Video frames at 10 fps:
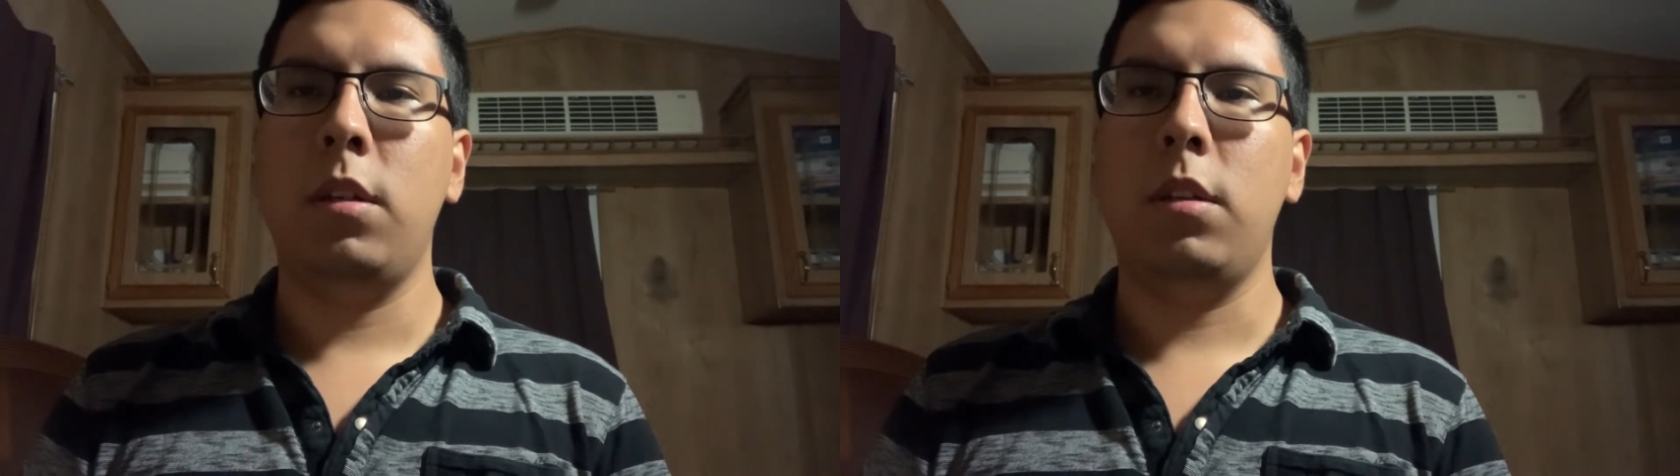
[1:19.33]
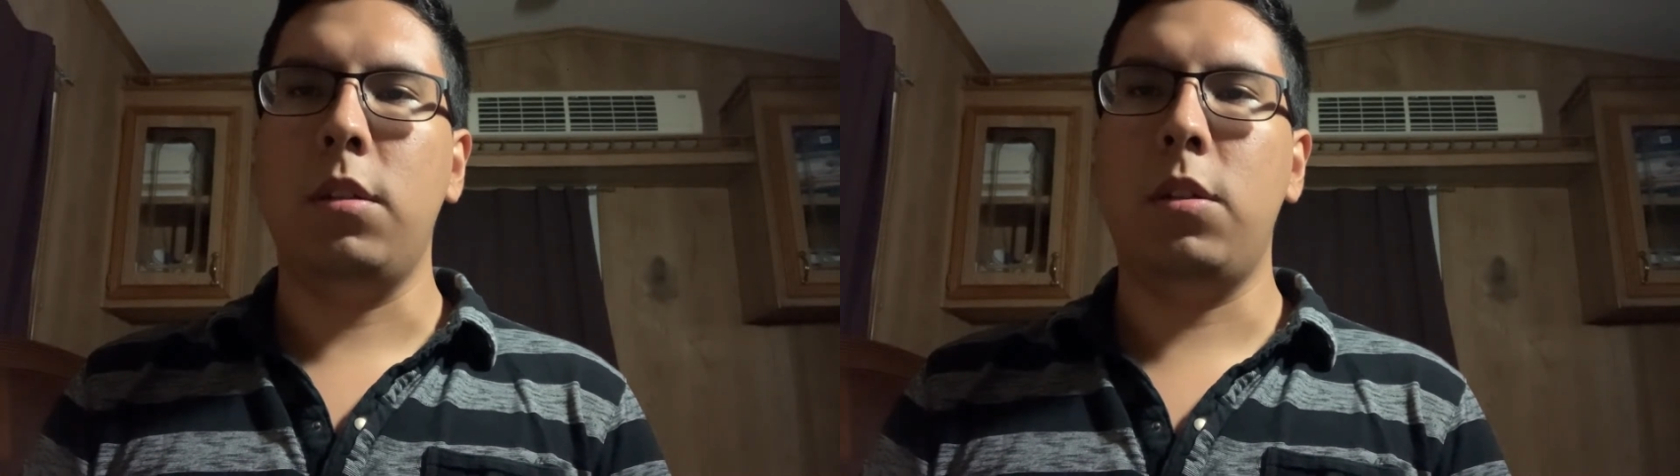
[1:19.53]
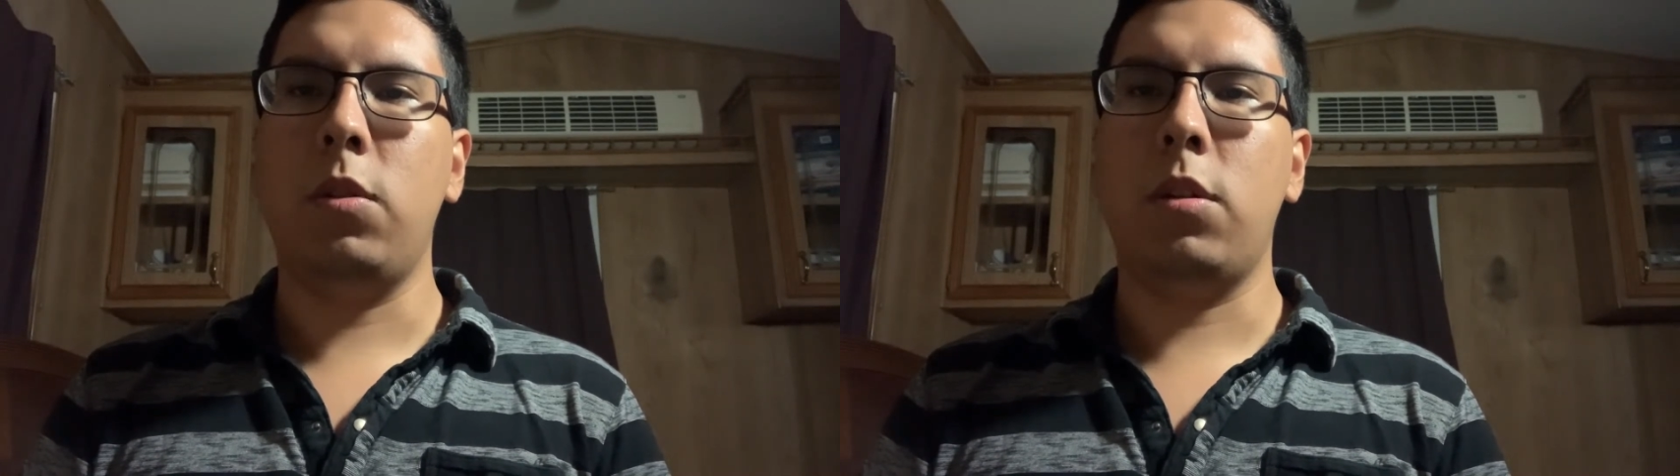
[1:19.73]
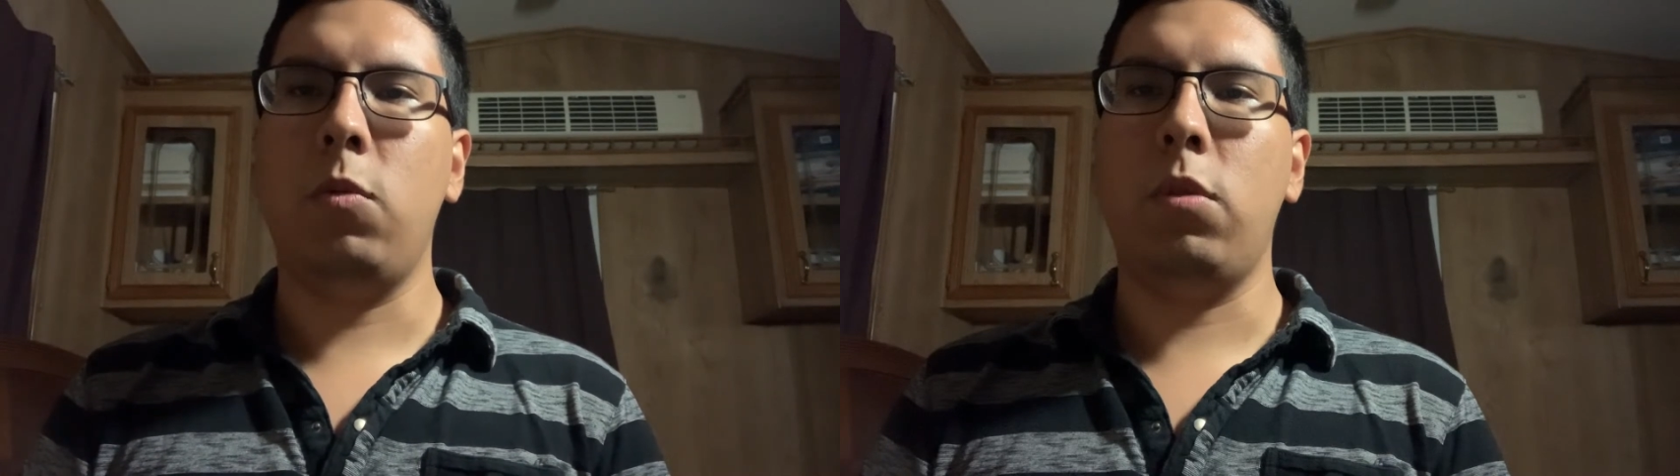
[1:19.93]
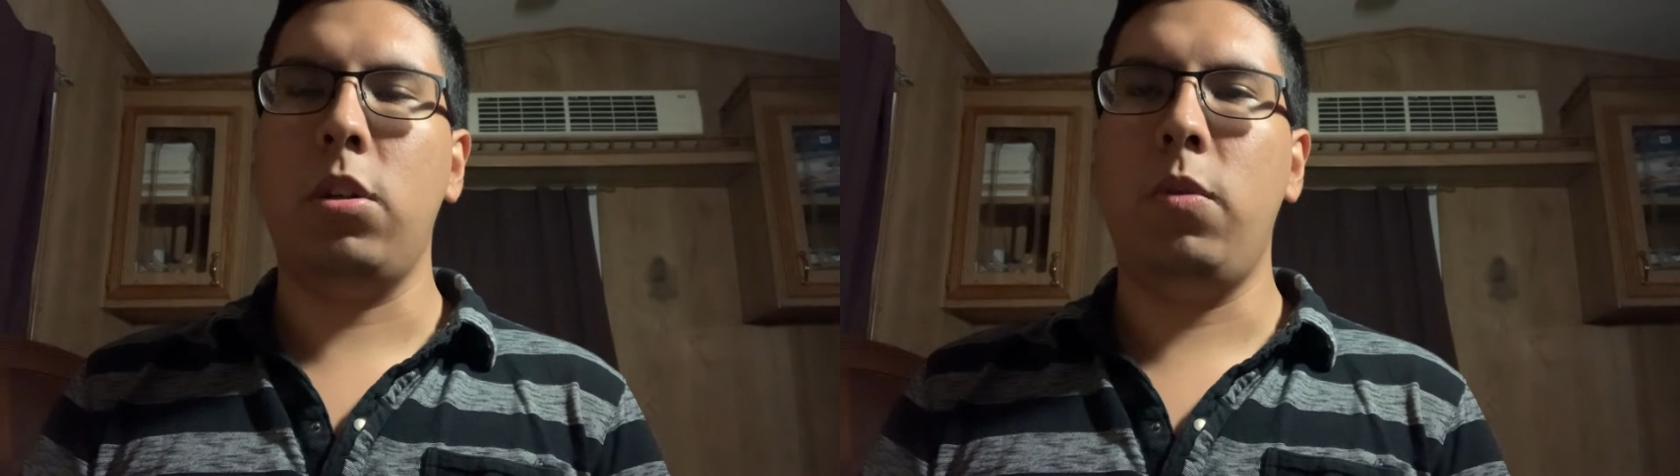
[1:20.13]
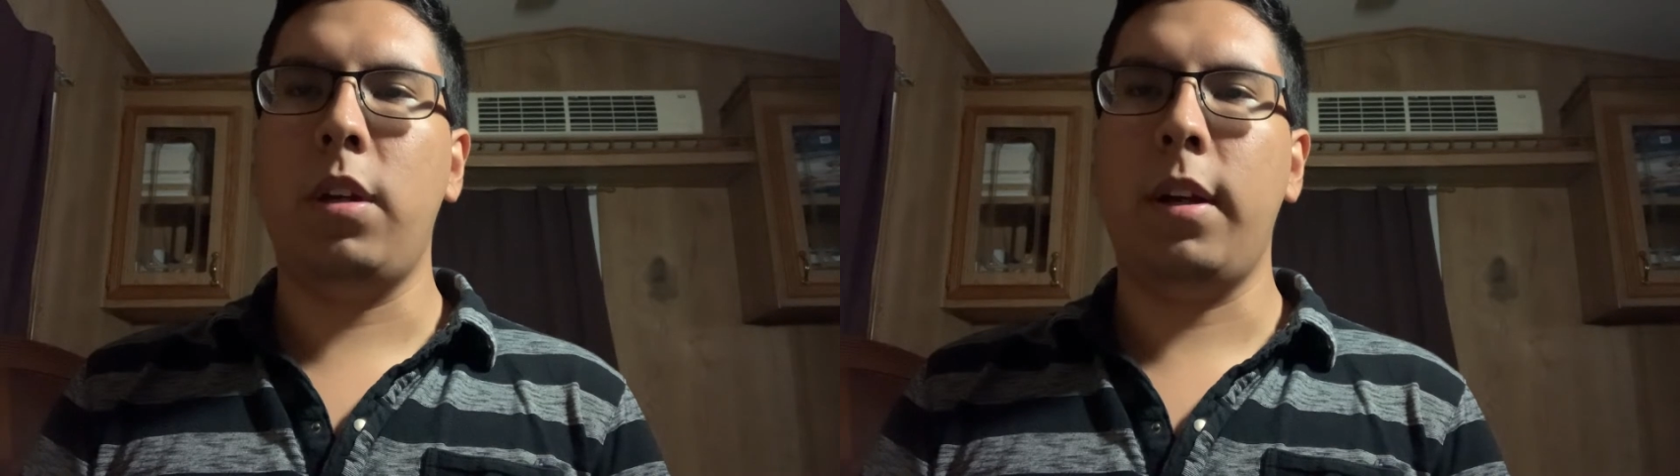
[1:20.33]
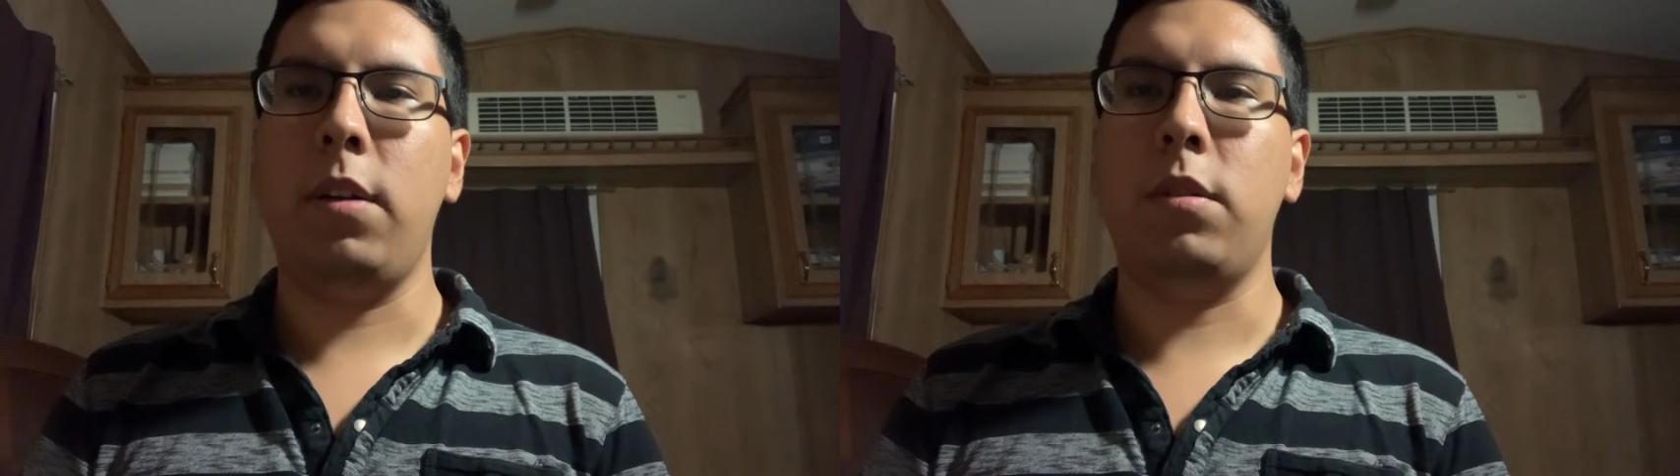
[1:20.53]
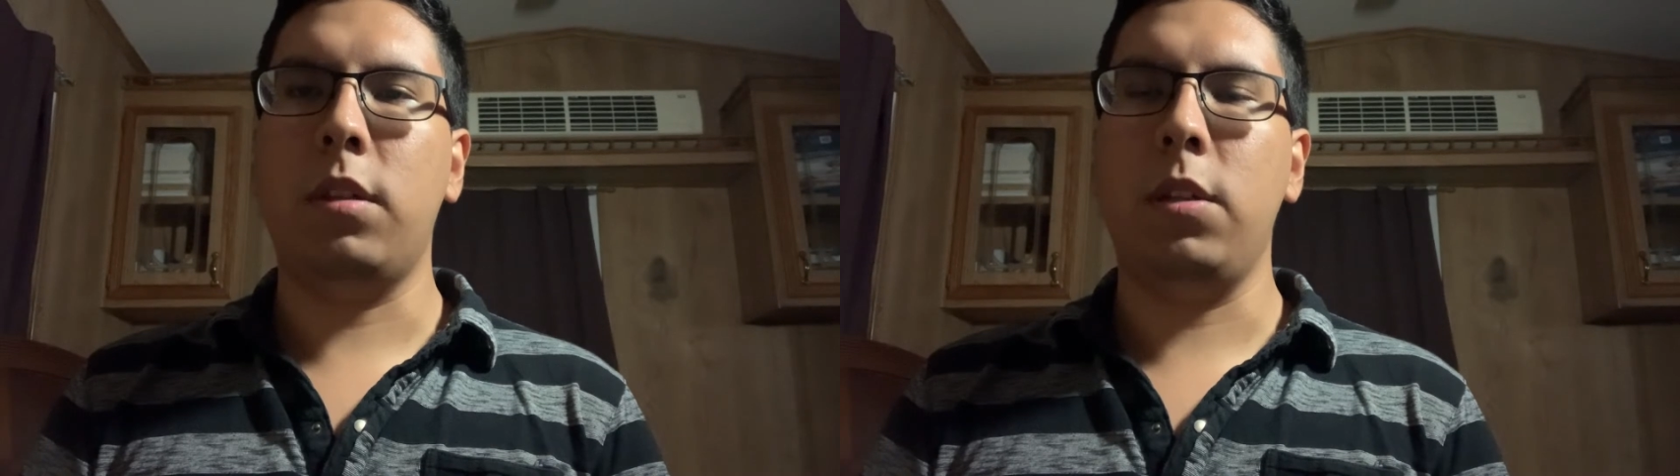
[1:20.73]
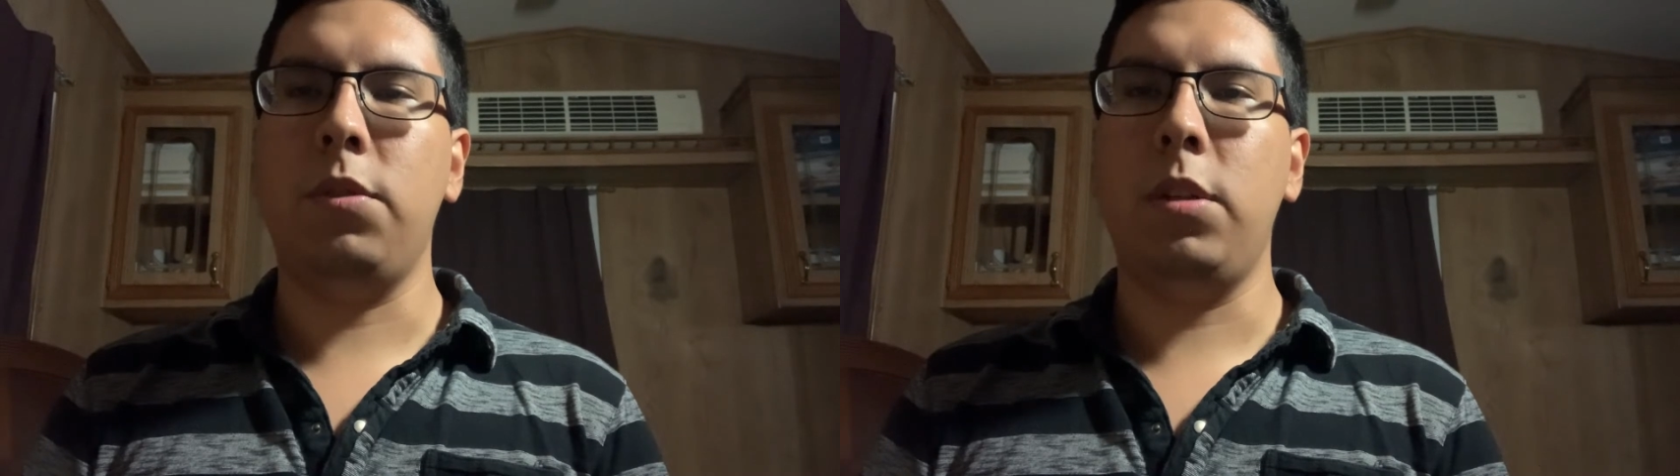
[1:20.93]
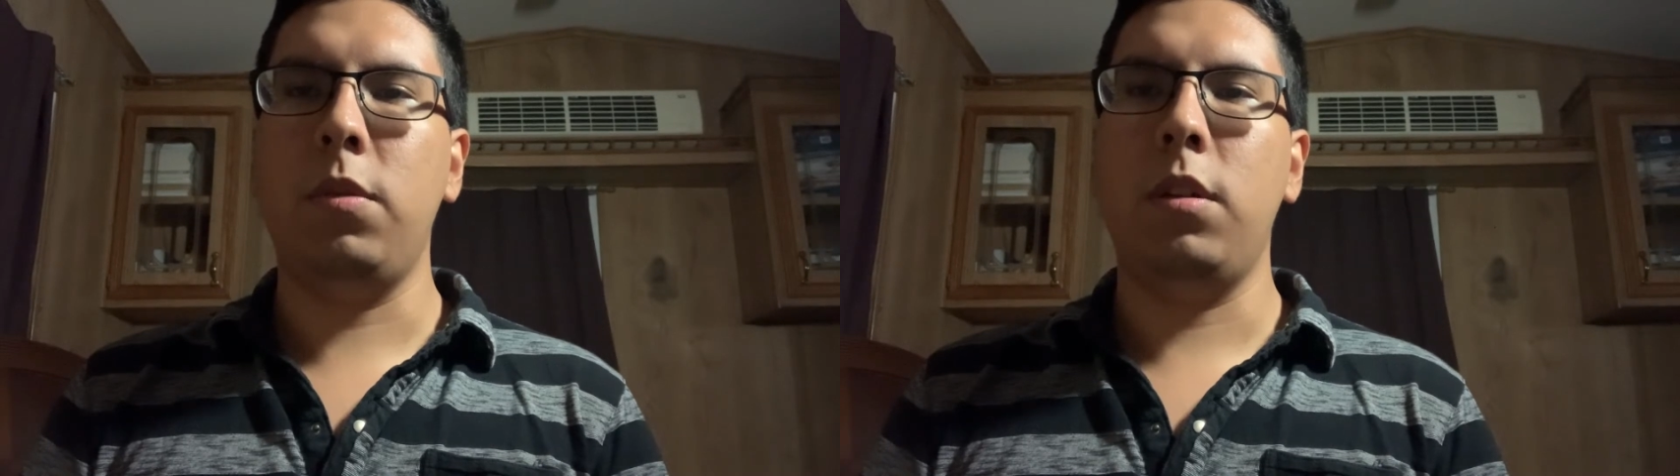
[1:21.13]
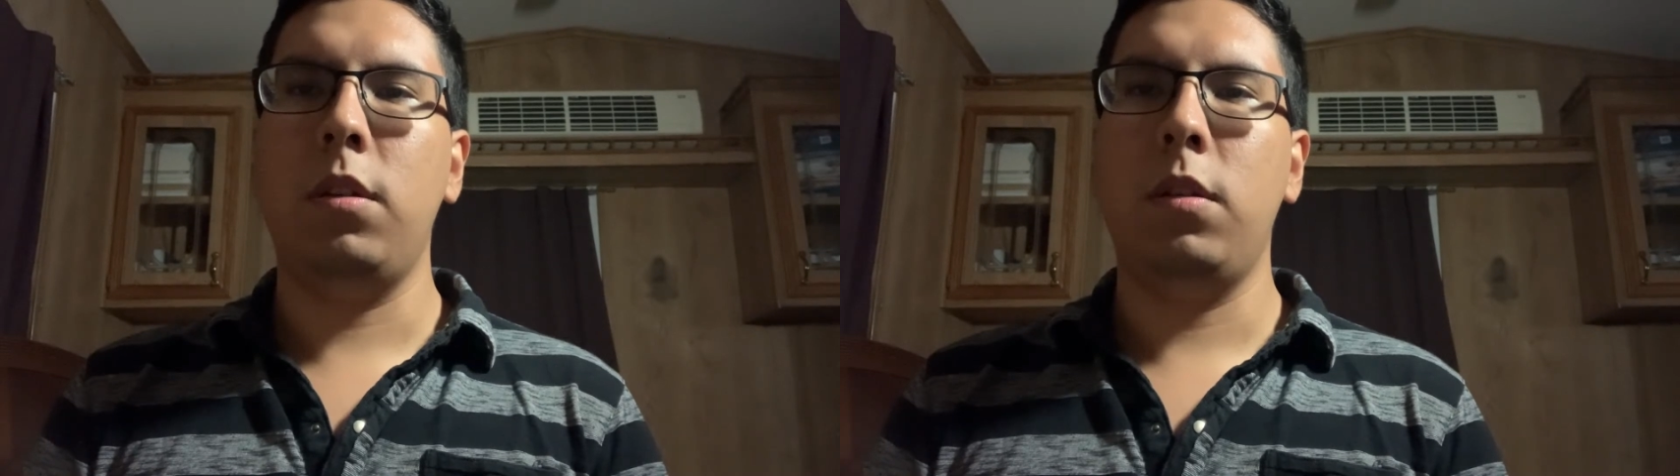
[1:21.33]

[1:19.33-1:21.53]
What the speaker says: the serial killer would go in the house and kill Tony,